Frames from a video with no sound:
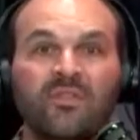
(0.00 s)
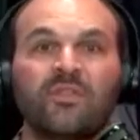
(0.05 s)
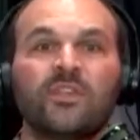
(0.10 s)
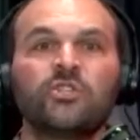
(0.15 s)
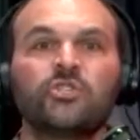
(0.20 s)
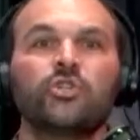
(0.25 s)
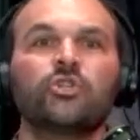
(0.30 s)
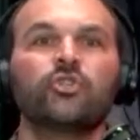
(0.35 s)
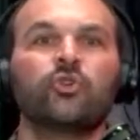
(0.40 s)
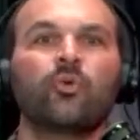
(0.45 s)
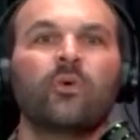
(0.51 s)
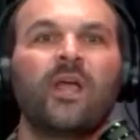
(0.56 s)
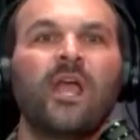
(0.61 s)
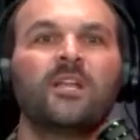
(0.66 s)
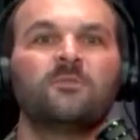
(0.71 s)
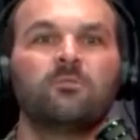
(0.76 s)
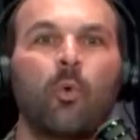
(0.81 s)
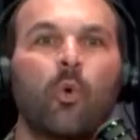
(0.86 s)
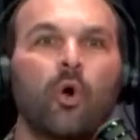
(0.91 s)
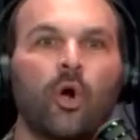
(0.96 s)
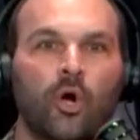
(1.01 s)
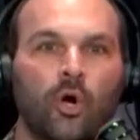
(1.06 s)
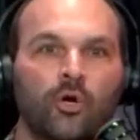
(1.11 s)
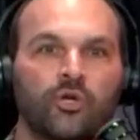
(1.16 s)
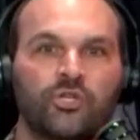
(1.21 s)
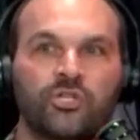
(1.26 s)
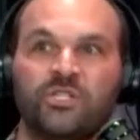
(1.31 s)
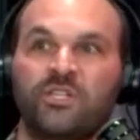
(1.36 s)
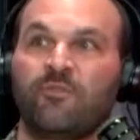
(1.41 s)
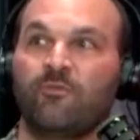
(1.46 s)
this just creates more
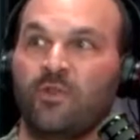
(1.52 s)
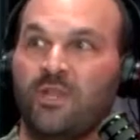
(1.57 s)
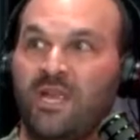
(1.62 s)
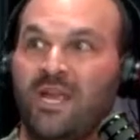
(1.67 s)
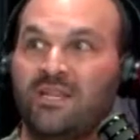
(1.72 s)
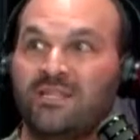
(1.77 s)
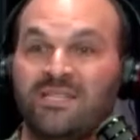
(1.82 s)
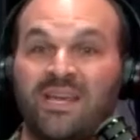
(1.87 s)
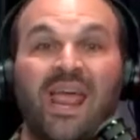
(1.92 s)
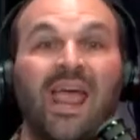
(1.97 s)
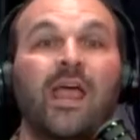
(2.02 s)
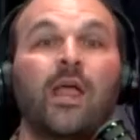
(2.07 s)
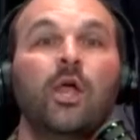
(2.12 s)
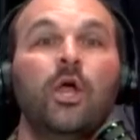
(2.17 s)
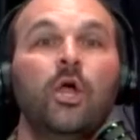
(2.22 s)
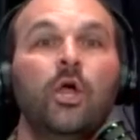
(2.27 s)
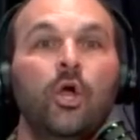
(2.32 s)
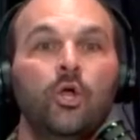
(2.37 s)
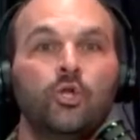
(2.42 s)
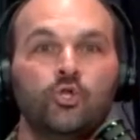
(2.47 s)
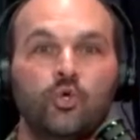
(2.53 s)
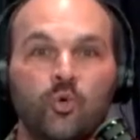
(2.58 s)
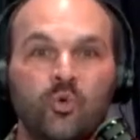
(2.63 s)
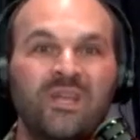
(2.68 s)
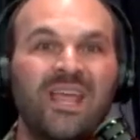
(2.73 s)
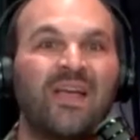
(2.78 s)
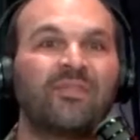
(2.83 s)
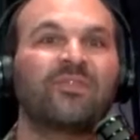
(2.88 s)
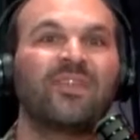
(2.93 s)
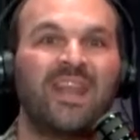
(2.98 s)
urgency for the NCAA to
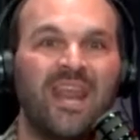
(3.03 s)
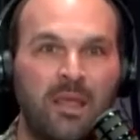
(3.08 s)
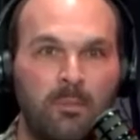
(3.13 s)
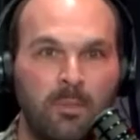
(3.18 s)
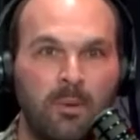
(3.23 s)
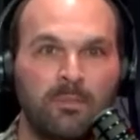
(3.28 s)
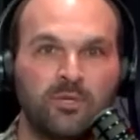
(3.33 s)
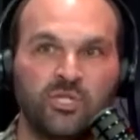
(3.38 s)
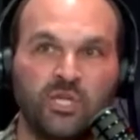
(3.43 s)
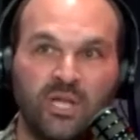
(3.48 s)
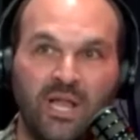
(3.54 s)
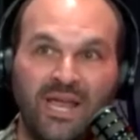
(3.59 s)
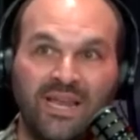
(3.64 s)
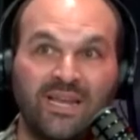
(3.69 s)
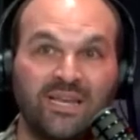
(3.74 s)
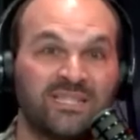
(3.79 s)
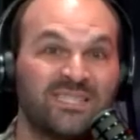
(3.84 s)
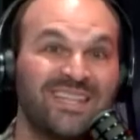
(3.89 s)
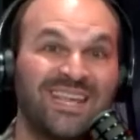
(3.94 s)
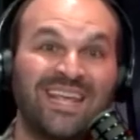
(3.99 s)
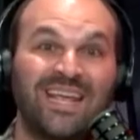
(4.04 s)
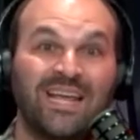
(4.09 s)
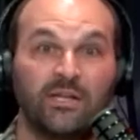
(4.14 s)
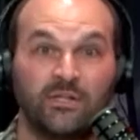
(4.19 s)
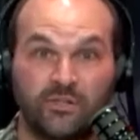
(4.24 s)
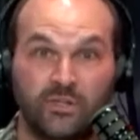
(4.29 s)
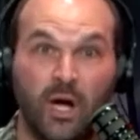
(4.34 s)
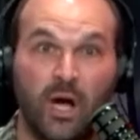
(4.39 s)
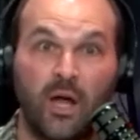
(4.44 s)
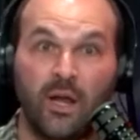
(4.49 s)
get the name, image, and likeness thing
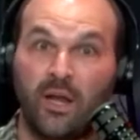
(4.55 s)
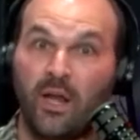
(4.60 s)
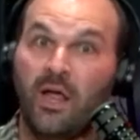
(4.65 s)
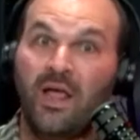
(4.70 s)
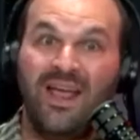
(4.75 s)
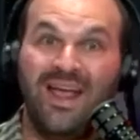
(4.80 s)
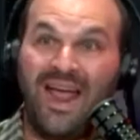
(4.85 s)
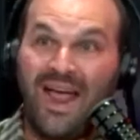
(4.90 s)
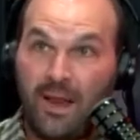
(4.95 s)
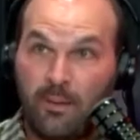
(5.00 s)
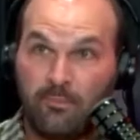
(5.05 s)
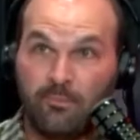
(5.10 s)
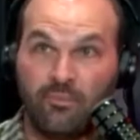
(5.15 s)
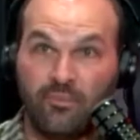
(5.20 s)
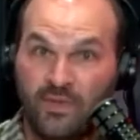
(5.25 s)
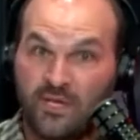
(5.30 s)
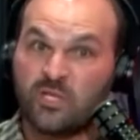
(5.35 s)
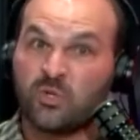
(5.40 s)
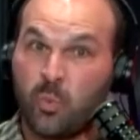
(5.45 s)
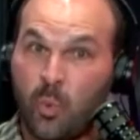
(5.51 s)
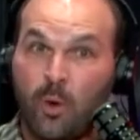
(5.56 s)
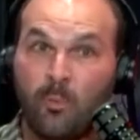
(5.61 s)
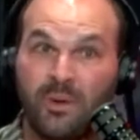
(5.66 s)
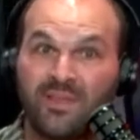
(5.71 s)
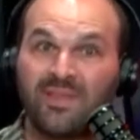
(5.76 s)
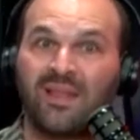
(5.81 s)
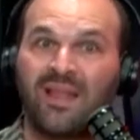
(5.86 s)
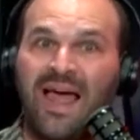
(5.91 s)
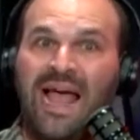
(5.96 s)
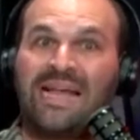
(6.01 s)
done. And this will
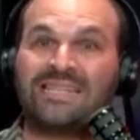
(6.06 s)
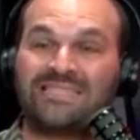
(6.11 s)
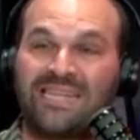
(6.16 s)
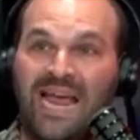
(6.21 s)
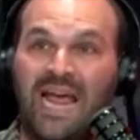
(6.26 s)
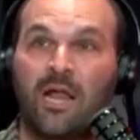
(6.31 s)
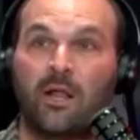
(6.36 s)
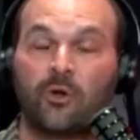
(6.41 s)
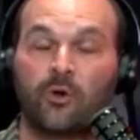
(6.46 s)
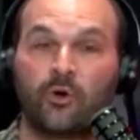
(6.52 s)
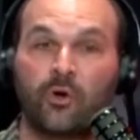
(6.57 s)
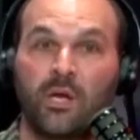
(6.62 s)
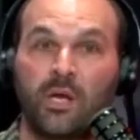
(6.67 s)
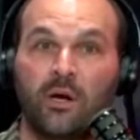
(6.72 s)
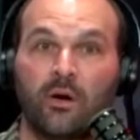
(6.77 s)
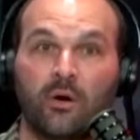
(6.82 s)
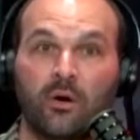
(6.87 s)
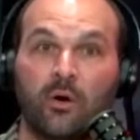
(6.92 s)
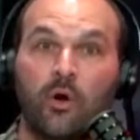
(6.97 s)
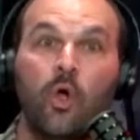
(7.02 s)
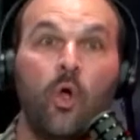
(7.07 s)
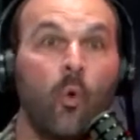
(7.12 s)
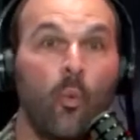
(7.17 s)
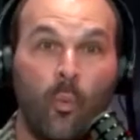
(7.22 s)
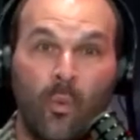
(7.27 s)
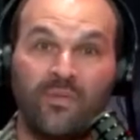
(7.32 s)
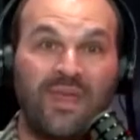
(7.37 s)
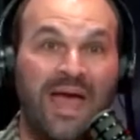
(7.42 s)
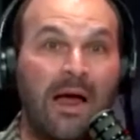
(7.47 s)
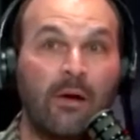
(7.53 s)
be the last calendar year
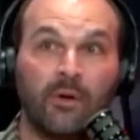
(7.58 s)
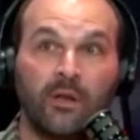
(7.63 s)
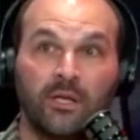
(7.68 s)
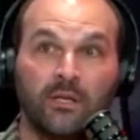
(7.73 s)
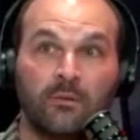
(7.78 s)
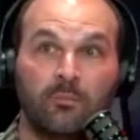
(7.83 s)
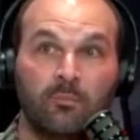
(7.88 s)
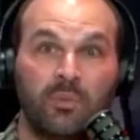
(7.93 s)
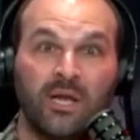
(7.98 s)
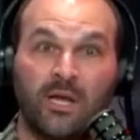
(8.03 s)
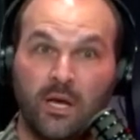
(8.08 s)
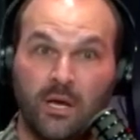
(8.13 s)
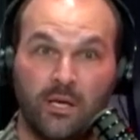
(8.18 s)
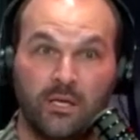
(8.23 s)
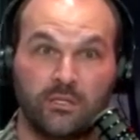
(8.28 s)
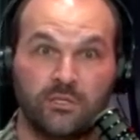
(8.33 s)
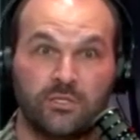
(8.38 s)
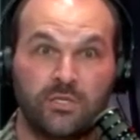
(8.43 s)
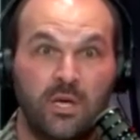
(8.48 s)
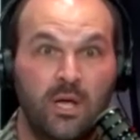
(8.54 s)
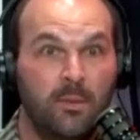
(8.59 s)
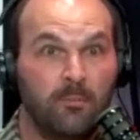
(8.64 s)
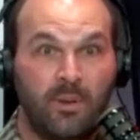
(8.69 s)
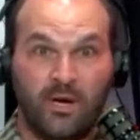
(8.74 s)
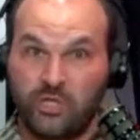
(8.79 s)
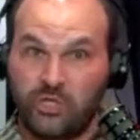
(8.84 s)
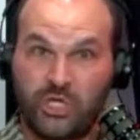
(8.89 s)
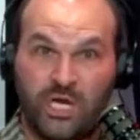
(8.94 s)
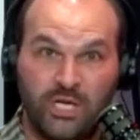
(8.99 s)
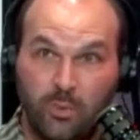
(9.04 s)
without it, because
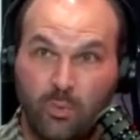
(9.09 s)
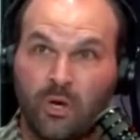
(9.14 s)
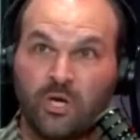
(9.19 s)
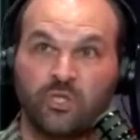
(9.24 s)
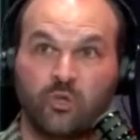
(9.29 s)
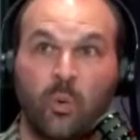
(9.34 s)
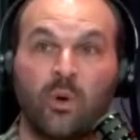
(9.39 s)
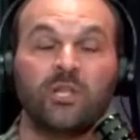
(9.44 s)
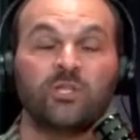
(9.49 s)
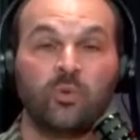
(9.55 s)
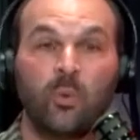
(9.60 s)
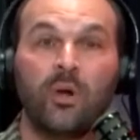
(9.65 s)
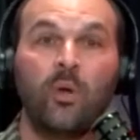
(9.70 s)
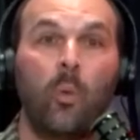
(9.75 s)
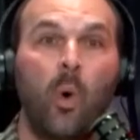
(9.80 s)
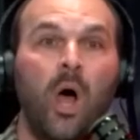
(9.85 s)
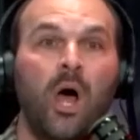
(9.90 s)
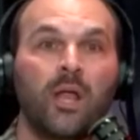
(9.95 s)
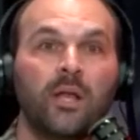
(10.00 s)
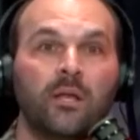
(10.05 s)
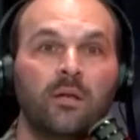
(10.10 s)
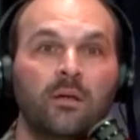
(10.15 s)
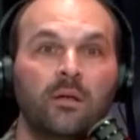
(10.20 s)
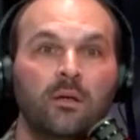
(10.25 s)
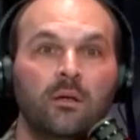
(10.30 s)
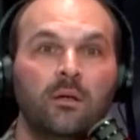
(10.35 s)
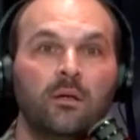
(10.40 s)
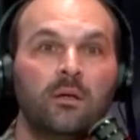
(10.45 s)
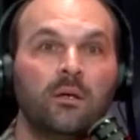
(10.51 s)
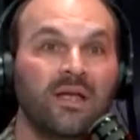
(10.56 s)
by January 2021,
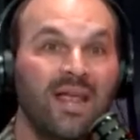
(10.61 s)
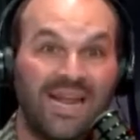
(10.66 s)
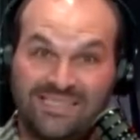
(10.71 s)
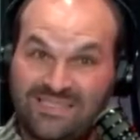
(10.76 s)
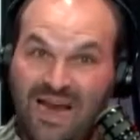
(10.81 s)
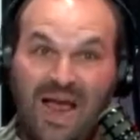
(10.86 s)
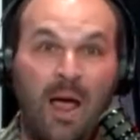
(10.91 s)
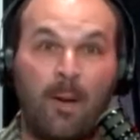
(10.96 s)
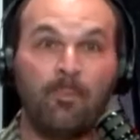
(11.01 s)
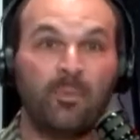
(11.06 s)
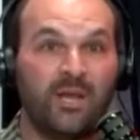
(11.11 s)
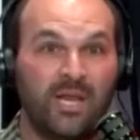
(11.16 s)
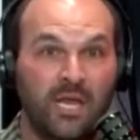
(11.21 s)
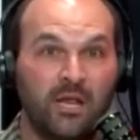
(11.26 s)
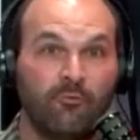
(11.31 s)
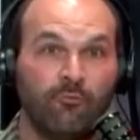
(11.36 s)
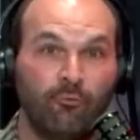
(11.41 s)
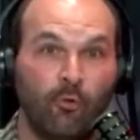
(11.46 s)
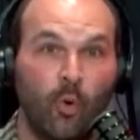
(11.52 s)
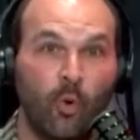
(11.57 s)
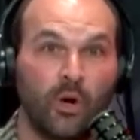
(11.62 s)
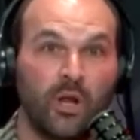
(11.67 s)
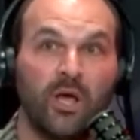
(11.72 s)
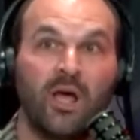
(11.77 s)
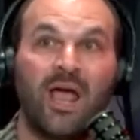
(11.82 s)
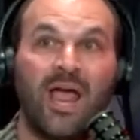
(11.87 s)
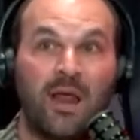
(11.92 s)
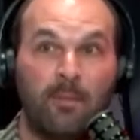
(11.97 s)
it's happening in Florida,